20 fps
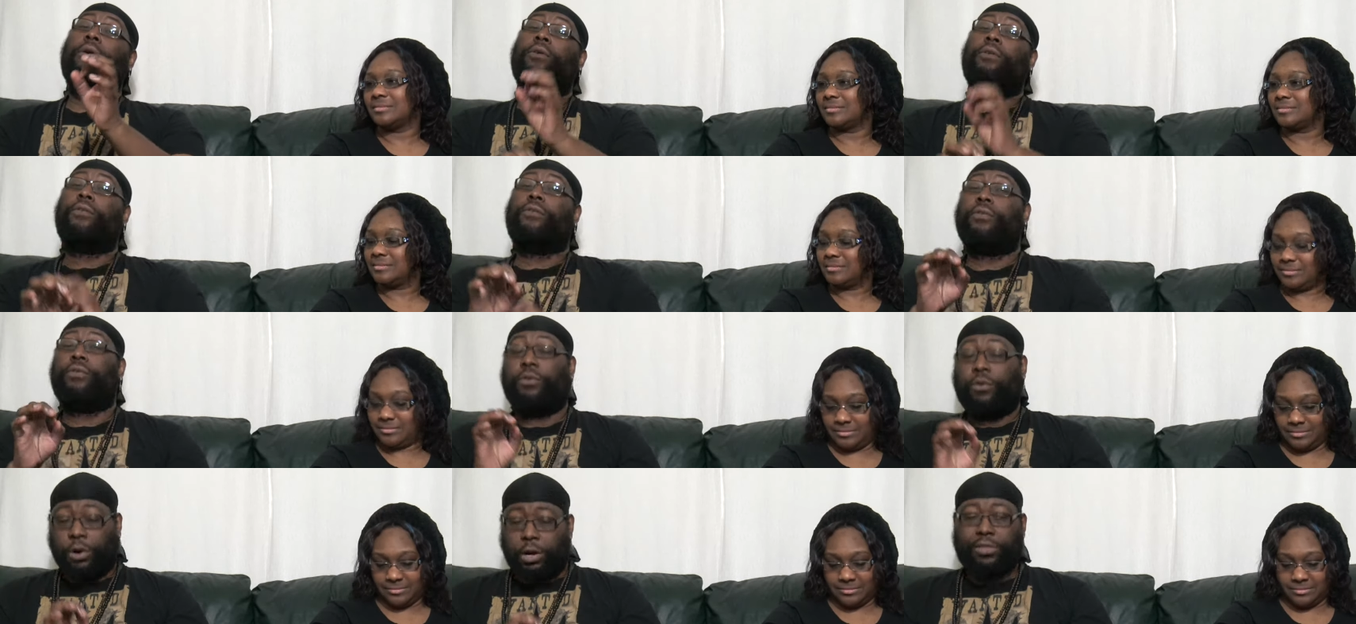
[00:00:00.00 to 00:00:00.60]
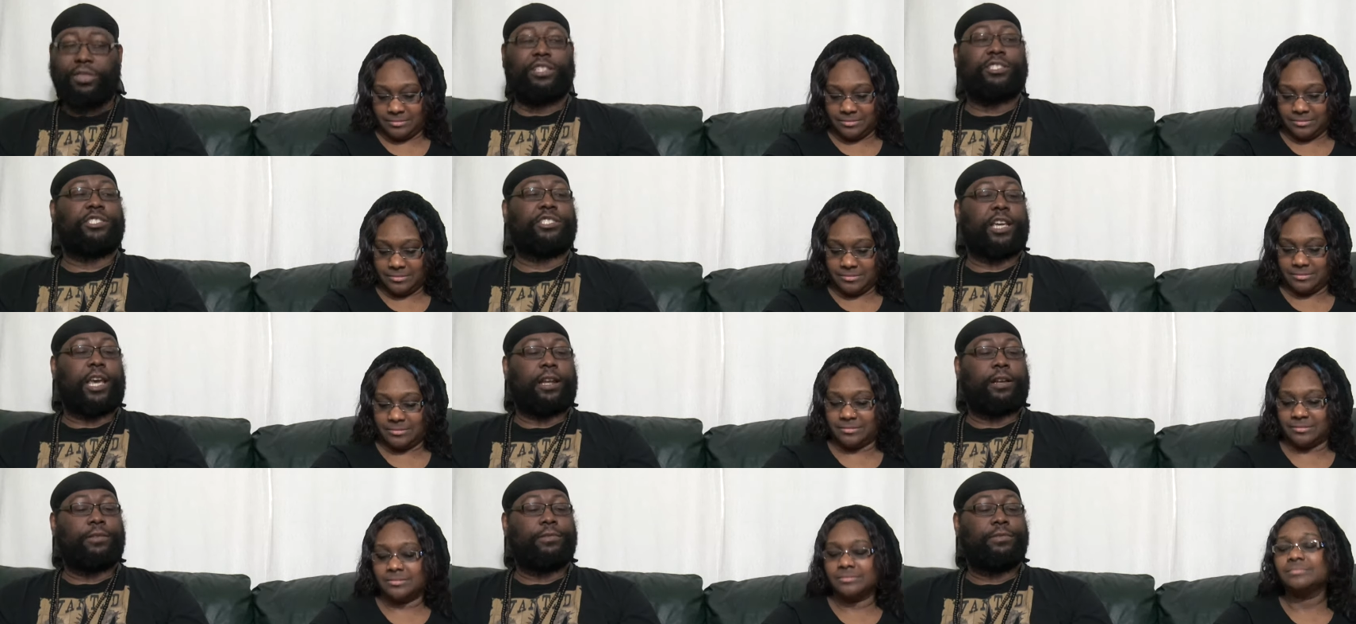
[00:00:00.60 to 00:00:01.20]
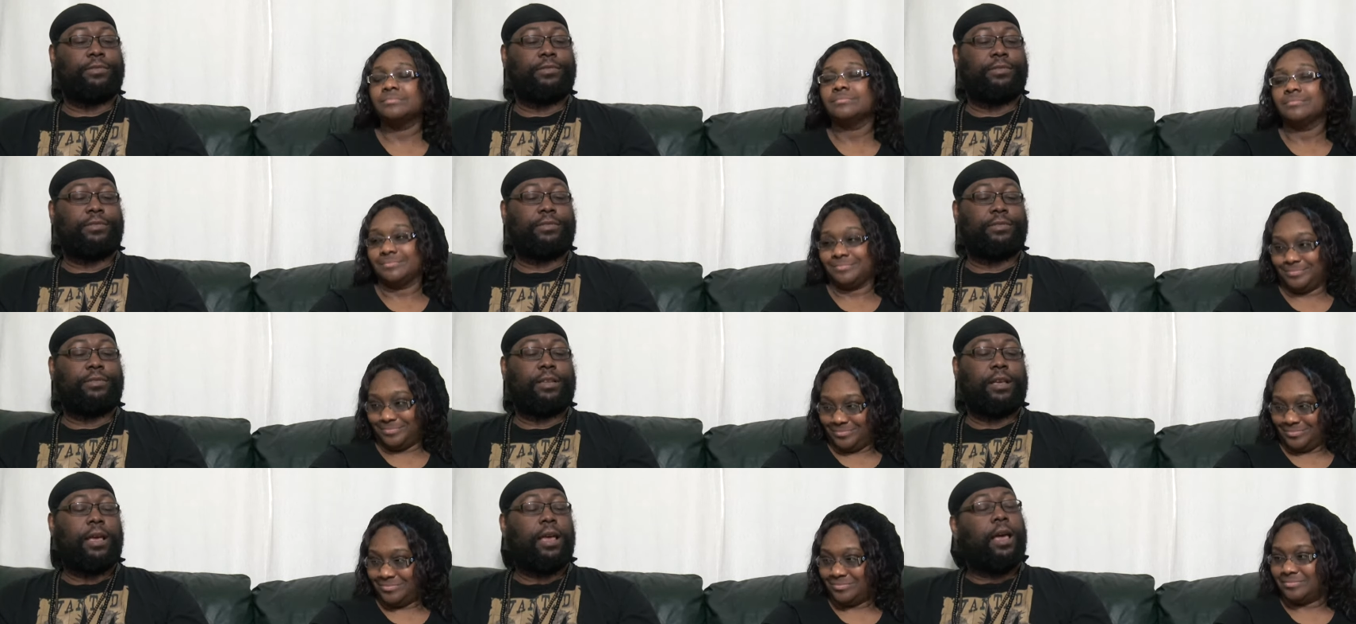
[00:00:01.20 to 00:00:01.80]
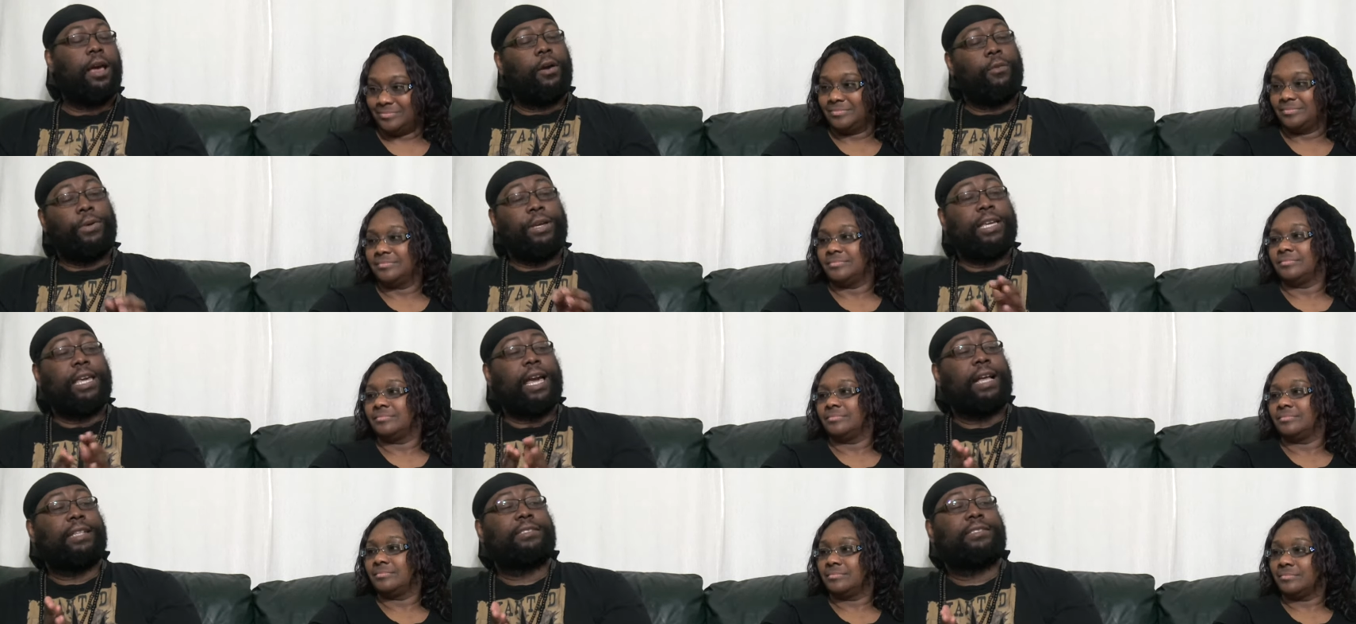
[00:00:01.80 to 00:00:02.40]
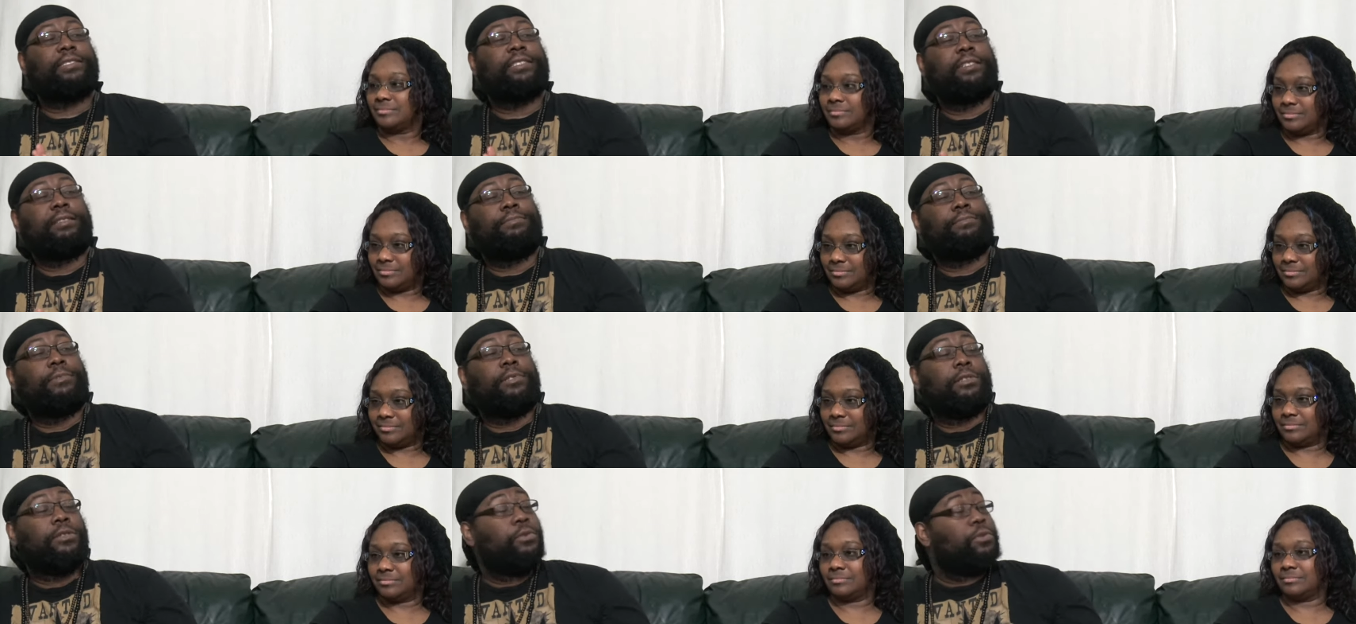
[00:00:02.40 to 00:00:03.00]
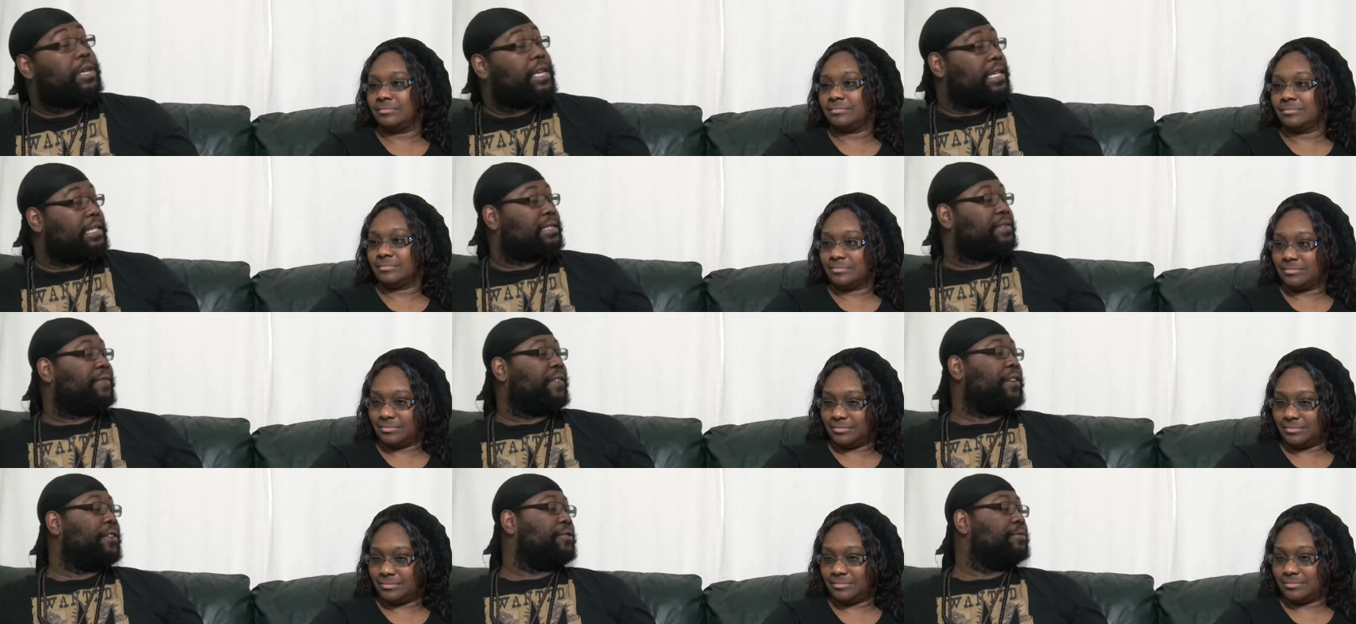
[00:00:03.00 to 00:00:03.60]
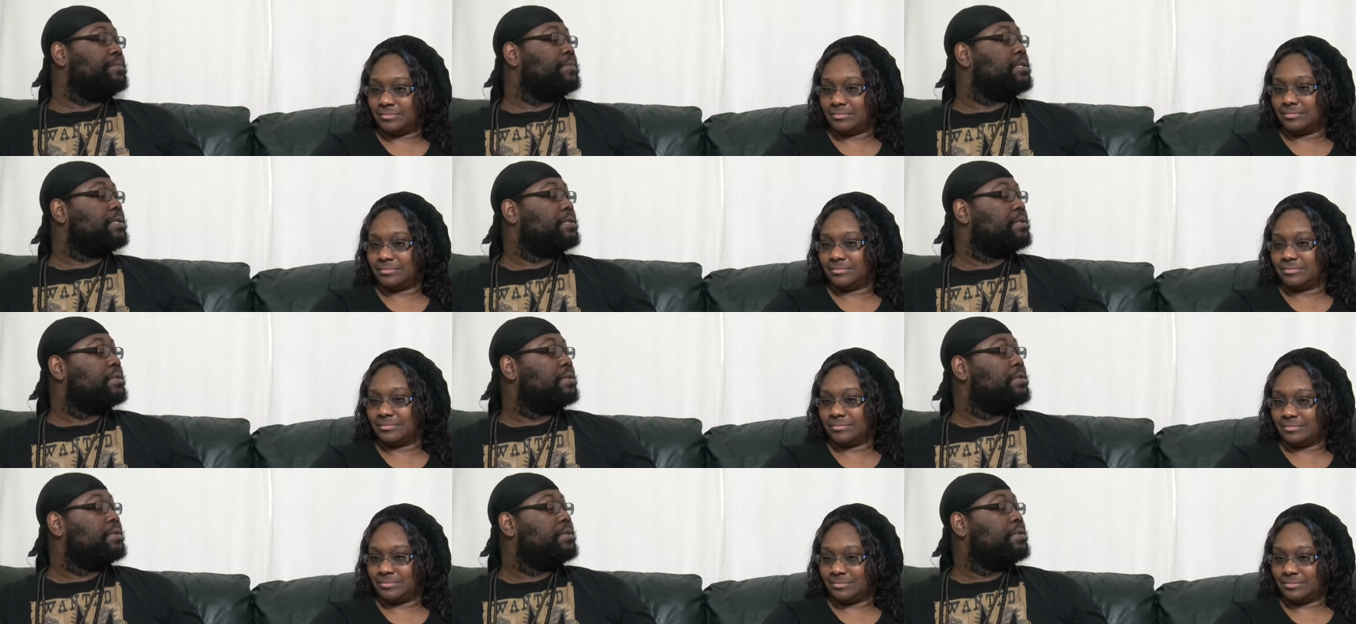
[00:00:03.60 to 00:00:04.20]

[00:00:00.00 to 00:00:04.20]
Speaker 1: for the channel. We got some Lucasfilms,